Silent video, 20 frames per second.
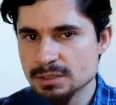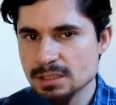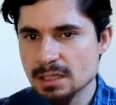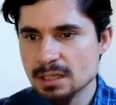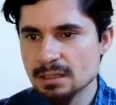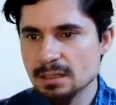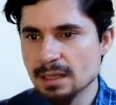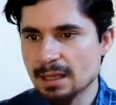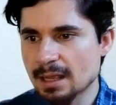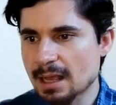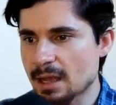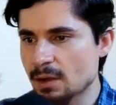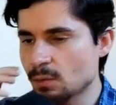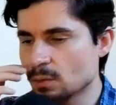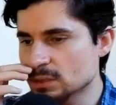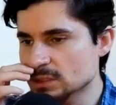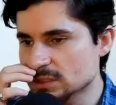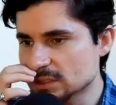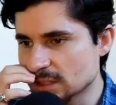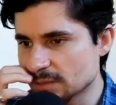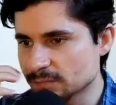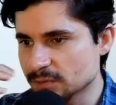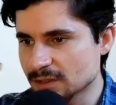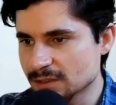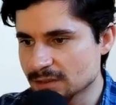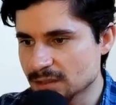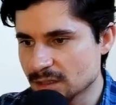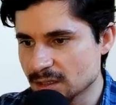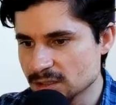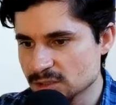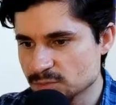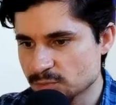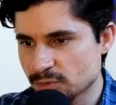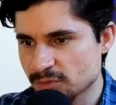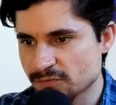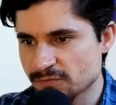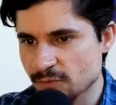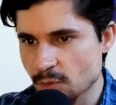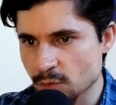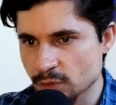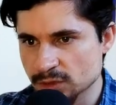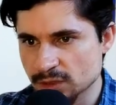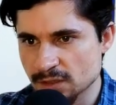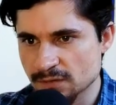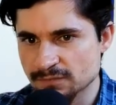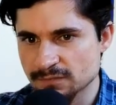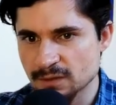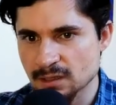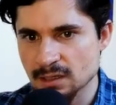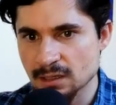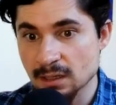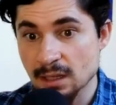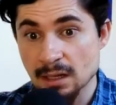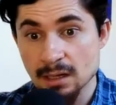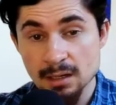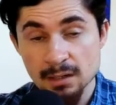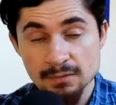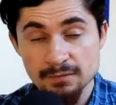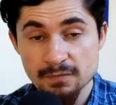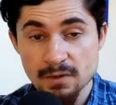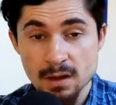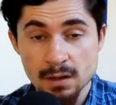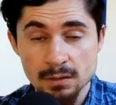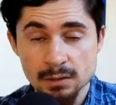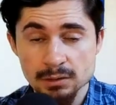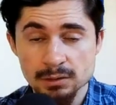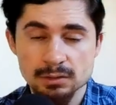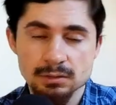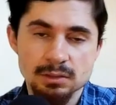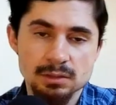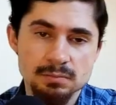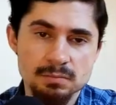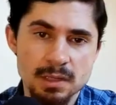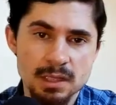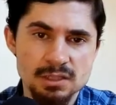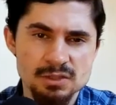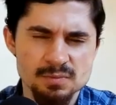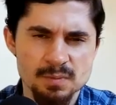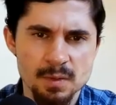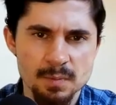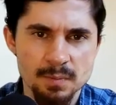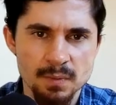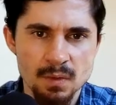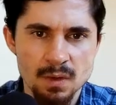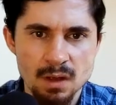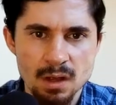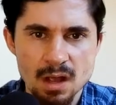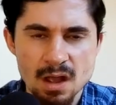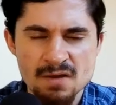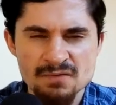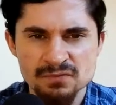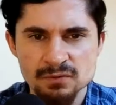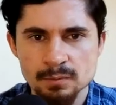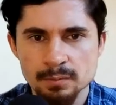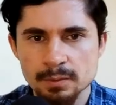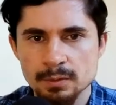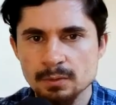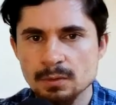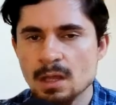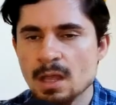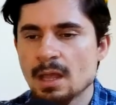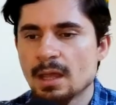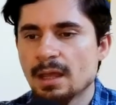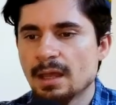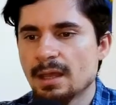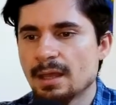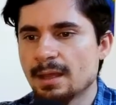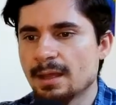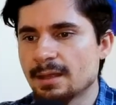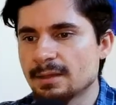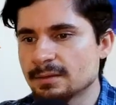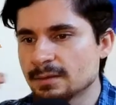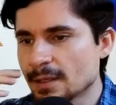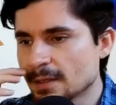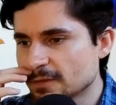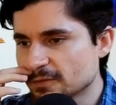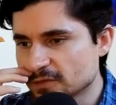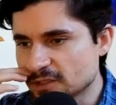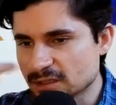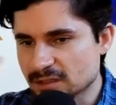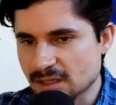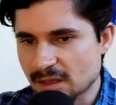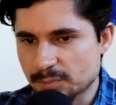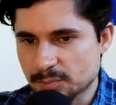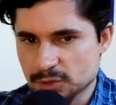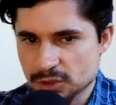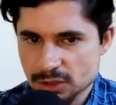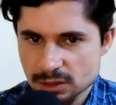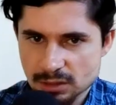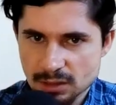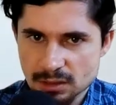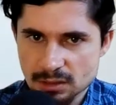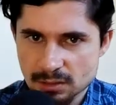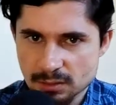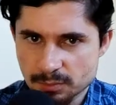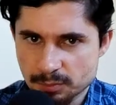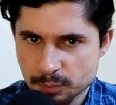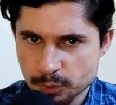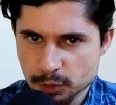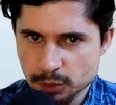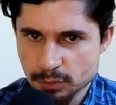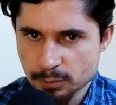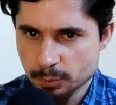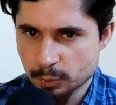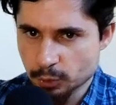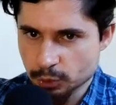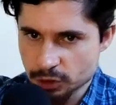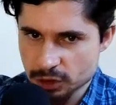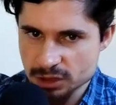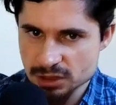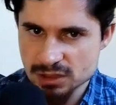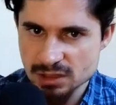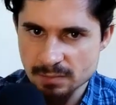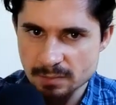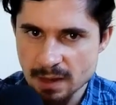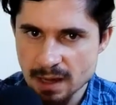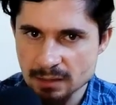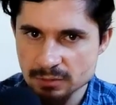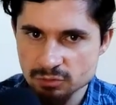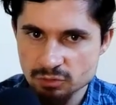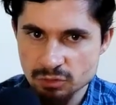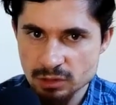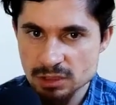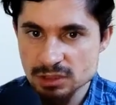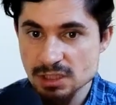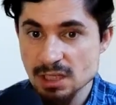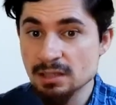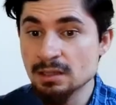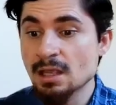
Like I want something that is provocative. I love art that makes people uncomfortable and that type of shit, and that pushes the boundaries. And